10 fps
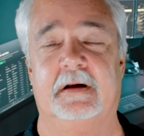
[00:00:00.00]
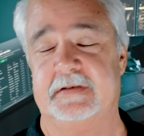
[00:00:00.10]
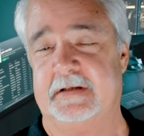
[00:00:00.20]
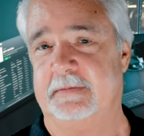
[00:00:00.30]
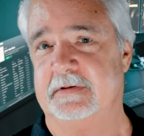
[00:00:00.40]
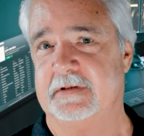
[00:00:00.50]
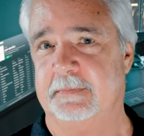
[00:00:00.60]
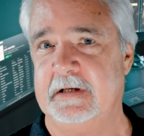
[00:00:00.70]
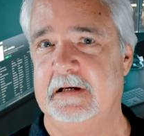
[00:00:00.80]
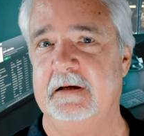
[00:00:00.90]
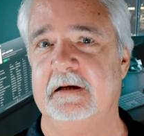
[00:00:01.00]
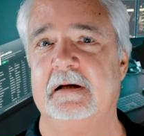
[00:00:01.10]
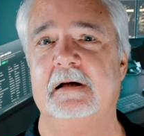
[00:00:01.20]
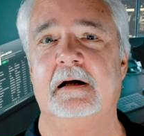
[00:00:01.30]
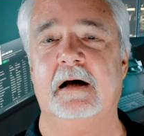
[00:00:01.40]
seems to me,
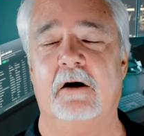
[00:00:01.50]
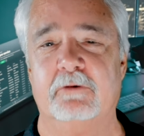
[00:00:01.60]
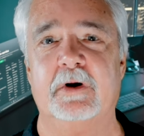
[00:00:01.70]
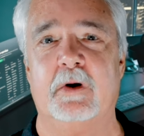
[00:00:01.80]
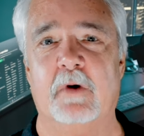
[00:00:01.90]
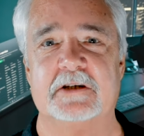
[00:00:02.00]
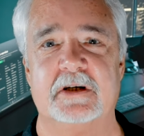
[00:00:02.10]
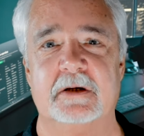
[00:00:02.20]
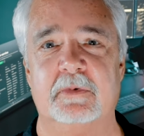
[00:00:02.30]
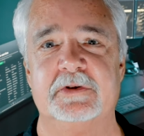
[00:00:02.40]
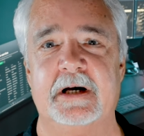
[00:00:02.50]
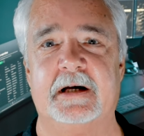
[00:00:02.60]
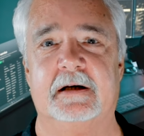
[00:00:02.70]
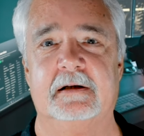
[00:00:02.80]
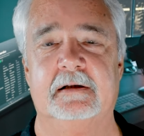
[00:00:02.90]
a really questionable
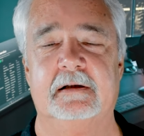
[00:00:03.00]
ticket